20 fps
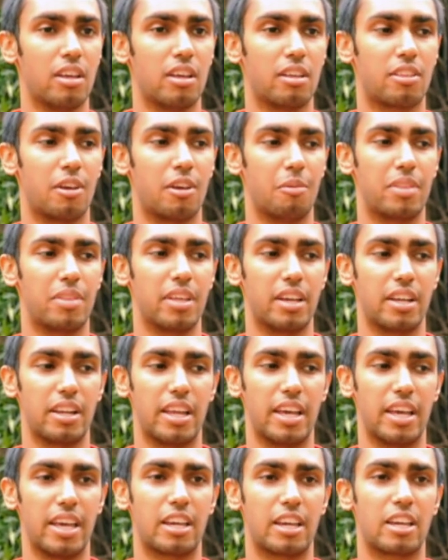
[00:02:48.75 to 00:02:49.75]
Something
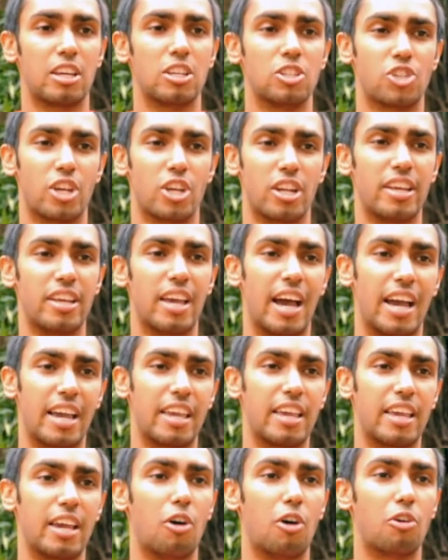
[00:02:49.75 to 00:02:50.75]
like generally
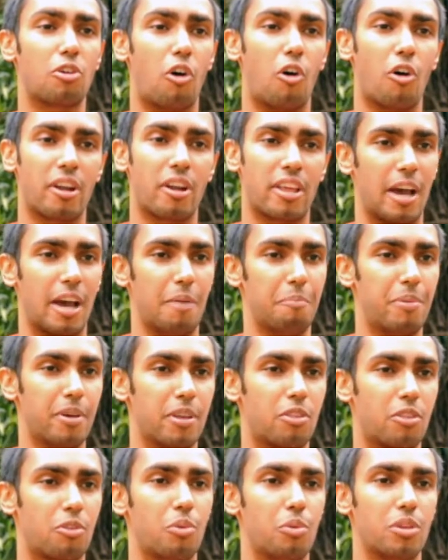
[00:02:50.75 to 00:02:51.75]
hanging out on
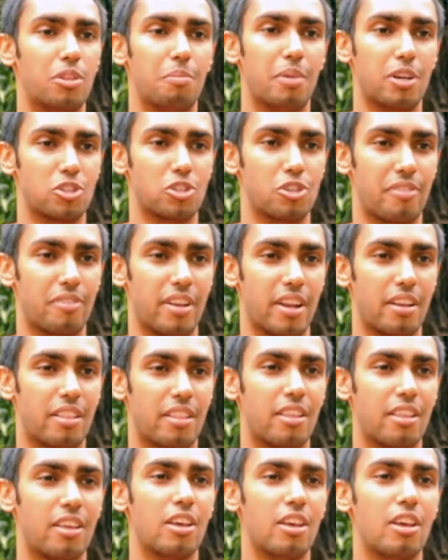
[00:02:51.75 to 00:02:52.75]
campus with a bunch of
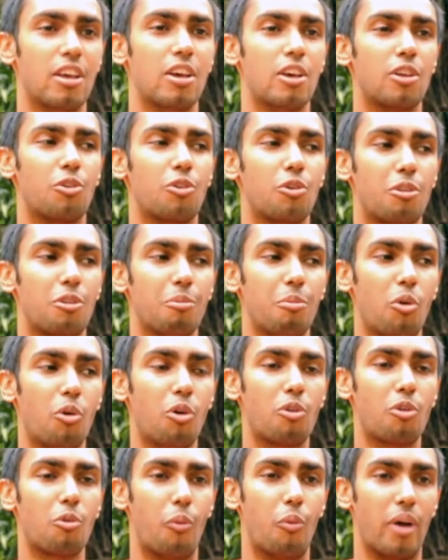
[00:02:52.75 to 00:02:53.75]
friends. So it's a
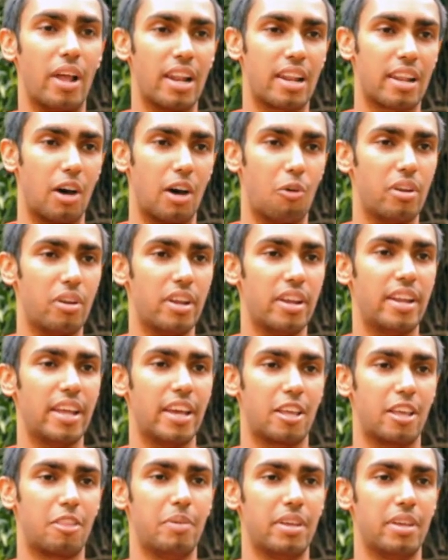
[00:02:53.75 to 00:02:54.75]
more well-rounded
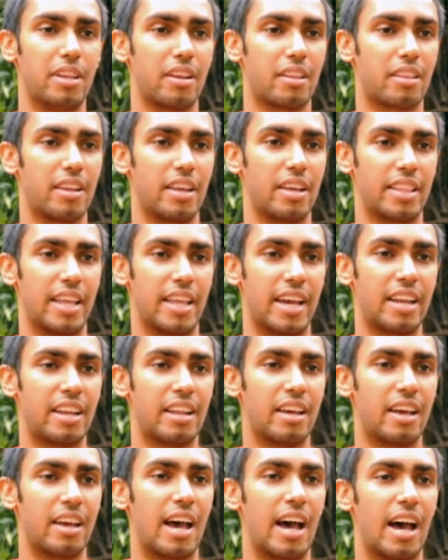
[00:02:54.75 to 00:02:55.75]
experience like that,
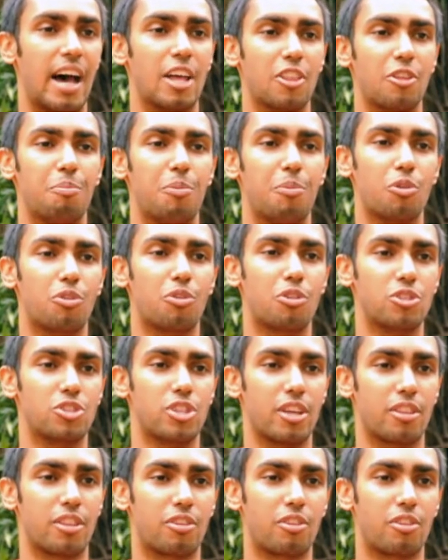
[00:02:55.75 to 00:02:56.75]
as opposed to
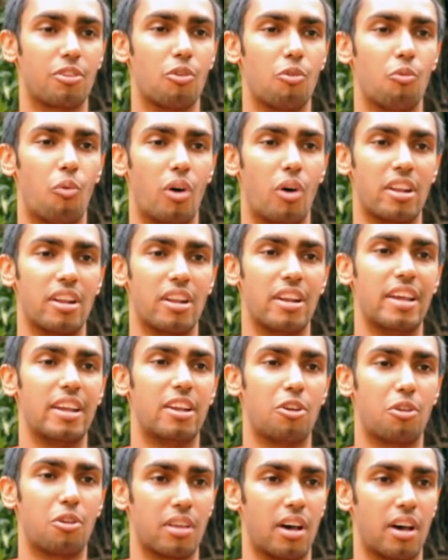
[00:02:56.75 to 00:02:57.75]
just one
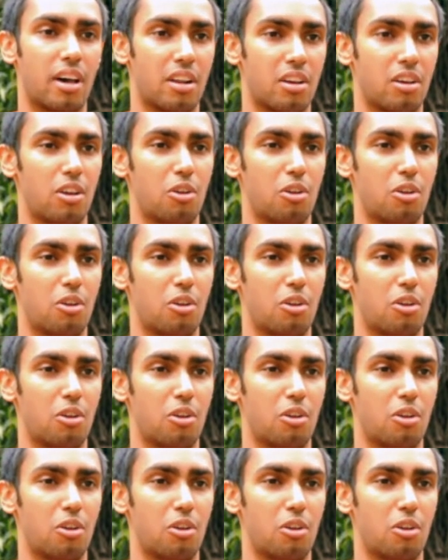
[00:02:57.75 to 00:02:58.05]
related to Saarang